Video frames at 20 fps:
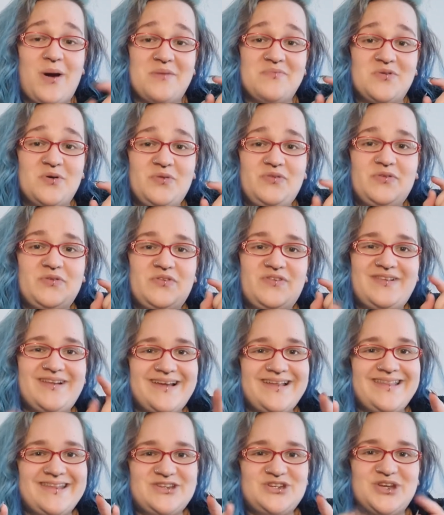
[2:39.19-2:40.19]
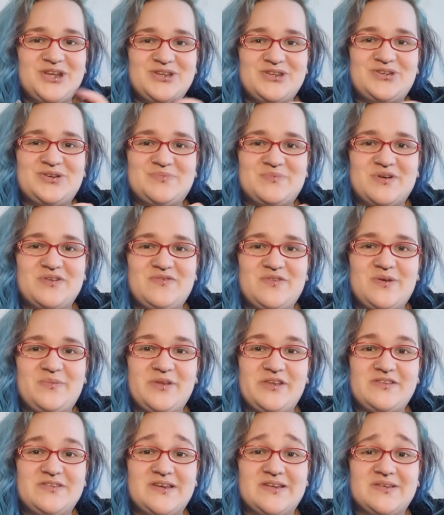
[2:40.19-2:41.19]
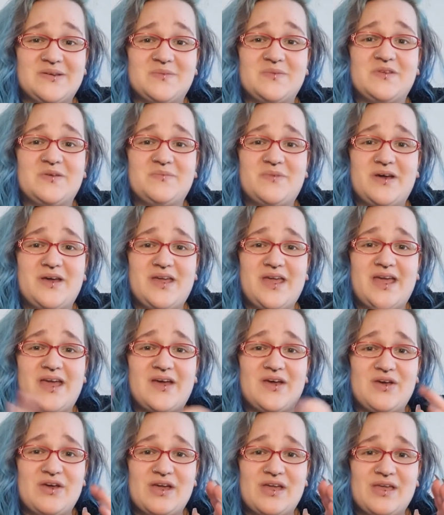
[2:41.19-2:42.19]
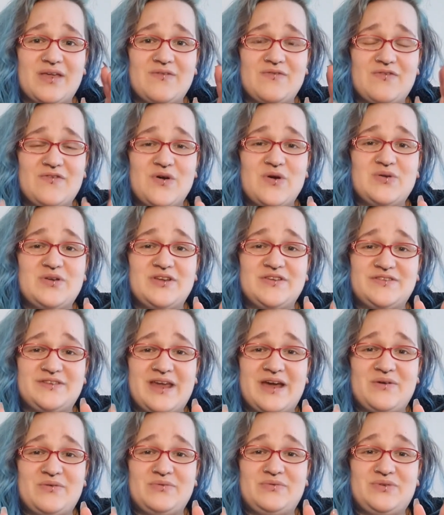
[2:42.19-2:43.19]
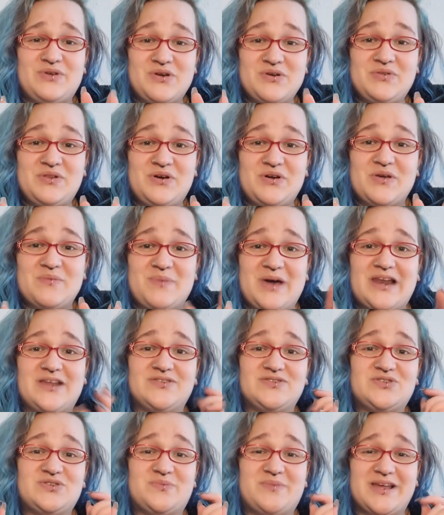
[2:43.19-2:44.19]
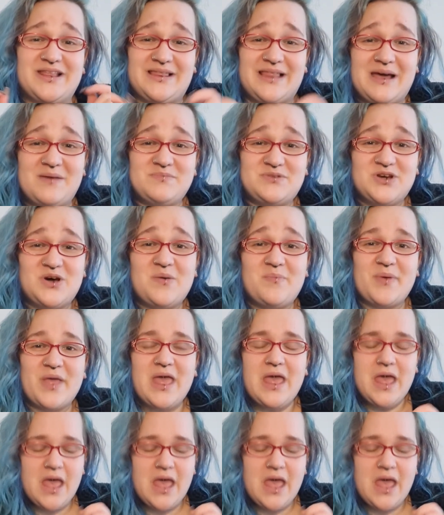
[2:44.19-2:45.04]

I've also slightly changed up my filming setup. So my phone is now no longer balanced on my laptop.